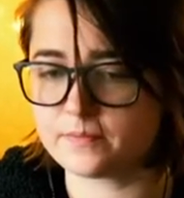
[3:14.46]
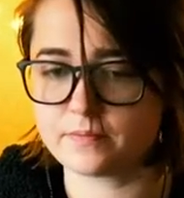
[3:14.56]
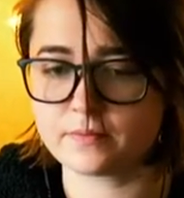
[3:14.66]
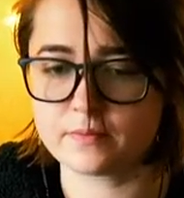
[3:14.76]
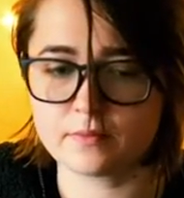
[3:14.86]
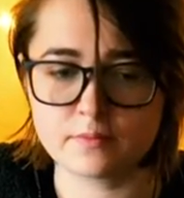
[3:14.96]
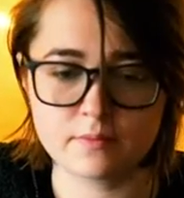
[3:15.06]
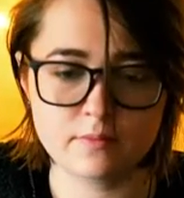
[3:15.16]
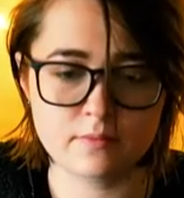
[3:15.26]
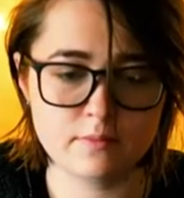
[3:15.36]

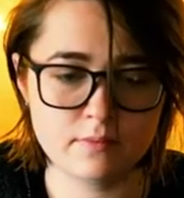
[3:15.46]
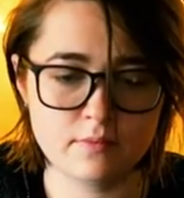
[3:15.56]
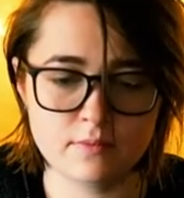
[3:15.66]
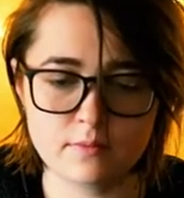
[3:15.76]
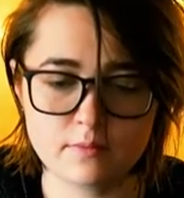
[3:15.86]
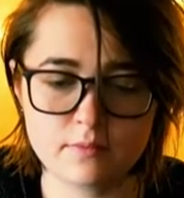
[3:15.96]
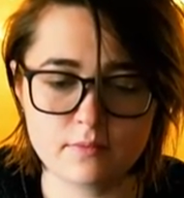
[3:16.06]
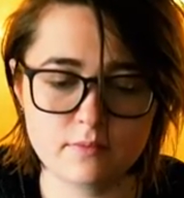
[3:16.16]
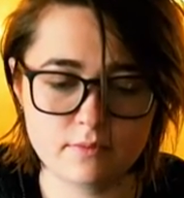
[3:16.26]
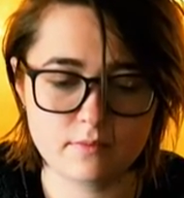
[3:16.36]

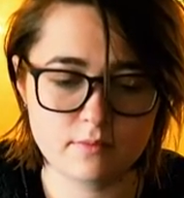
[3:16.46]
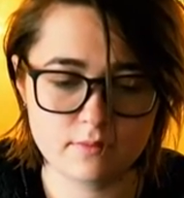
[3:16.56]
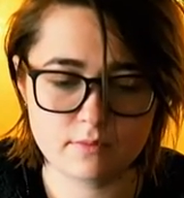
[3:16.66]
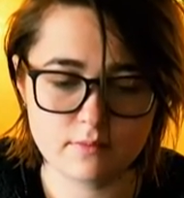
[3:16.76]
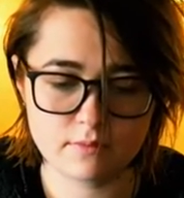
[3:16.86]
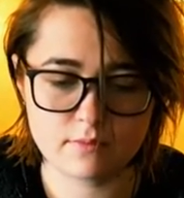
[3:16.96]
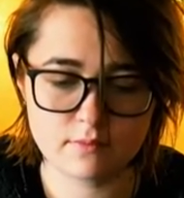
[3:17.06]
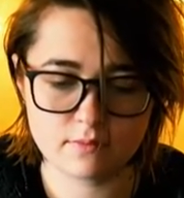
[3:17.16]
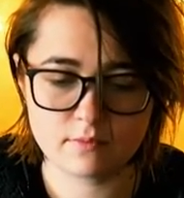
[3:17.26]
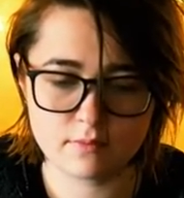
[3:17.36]

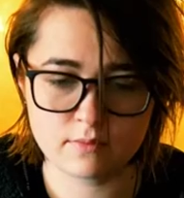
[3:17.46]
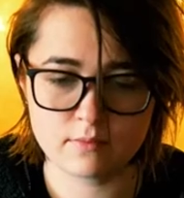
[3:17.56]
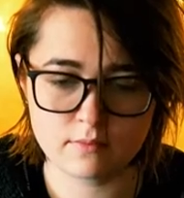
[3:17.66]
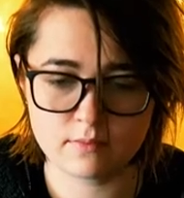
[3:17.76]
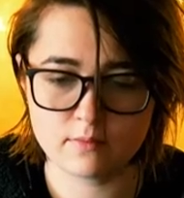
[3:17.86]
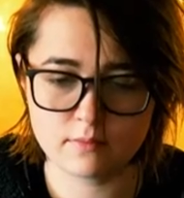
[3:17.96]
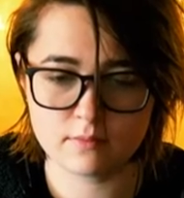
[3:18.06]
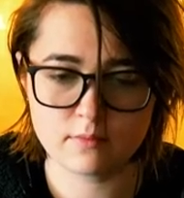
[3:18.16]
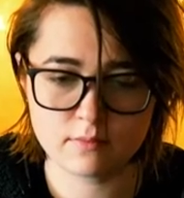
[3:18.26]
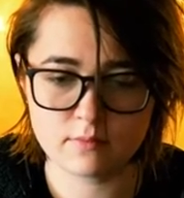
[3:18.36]

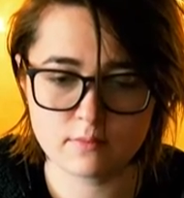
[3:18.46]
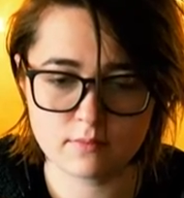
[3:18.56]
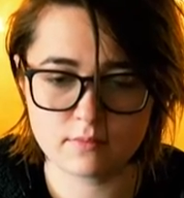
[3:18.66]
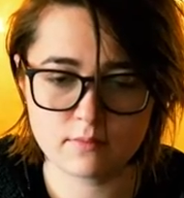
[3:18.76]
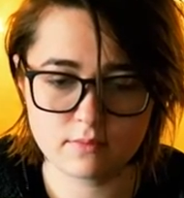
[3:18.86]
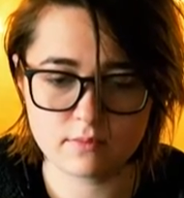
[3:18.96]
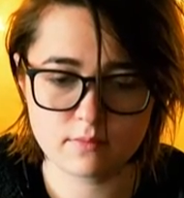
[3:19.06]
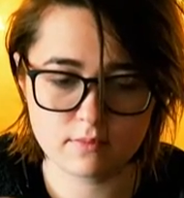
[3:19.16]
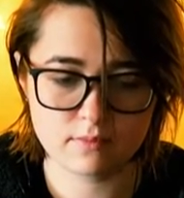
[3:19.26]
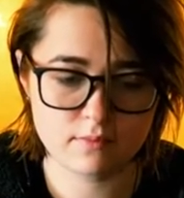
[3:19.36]

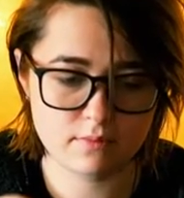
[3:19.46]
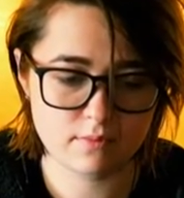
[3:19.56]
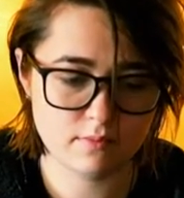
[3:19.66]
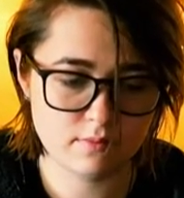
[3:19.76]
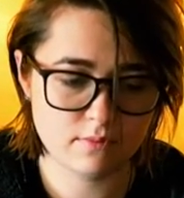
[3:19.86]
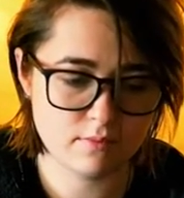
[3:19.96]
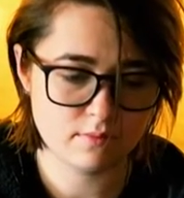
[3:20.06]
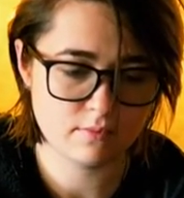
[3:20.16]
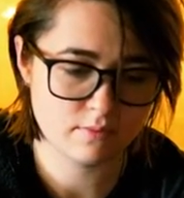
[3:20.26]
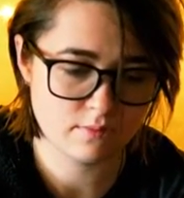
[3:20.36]

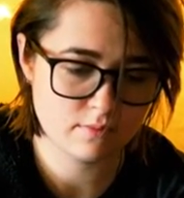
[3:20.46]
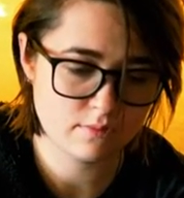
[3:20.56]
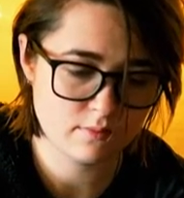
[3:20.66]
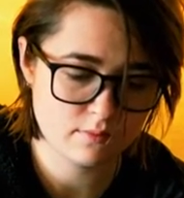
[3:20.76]
Nobody speaks.